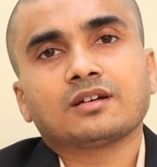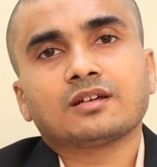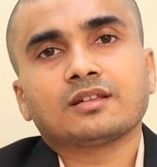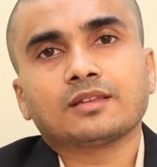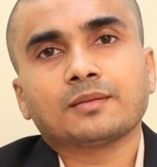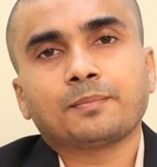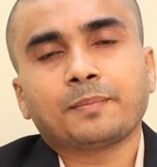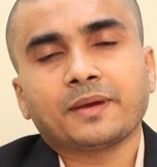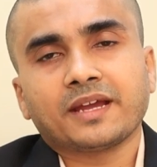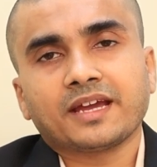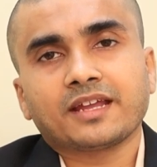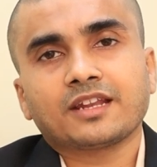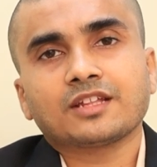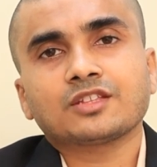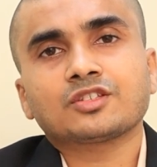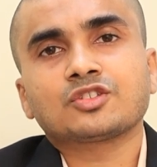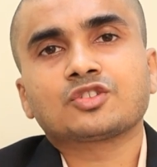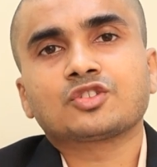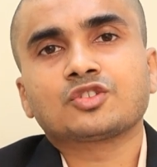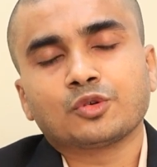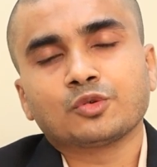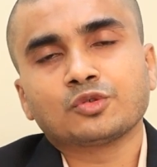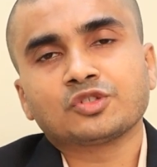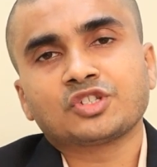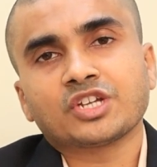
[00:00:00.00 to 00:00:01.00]
the
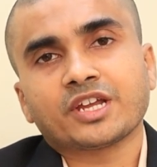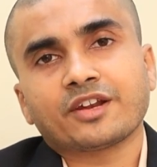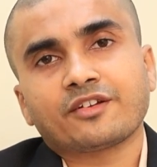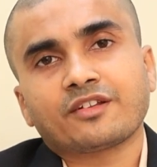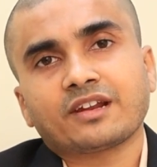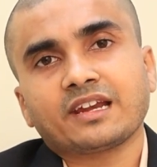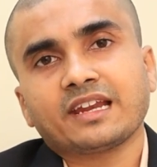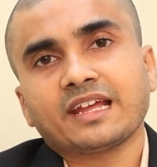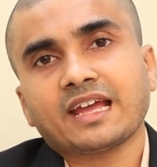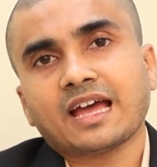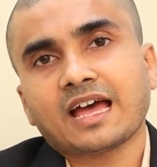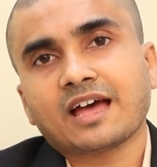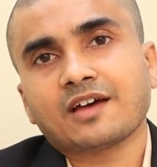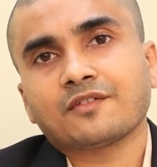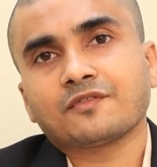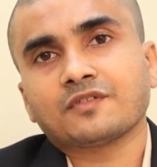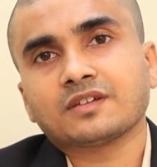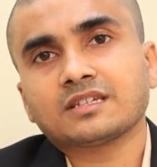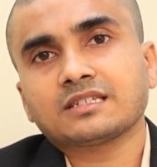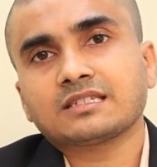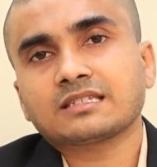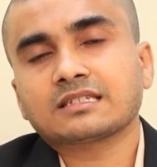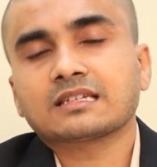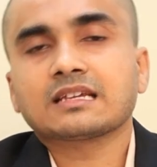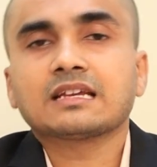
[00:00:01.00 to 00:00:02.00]
parents do generally have
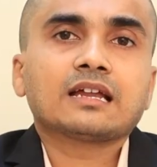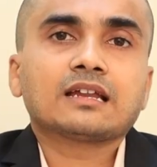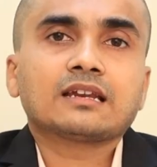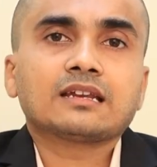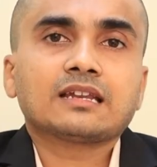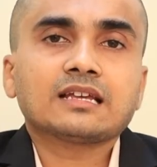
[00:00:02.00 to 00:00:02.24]
is,